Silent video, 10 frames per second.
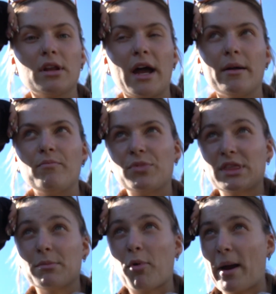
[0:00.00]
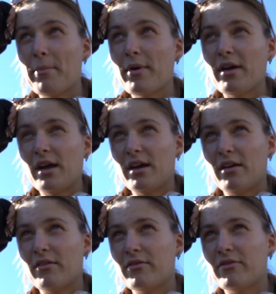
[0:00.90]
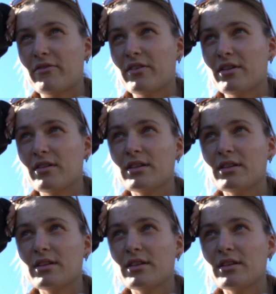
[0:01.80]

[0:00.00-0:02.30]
the prep of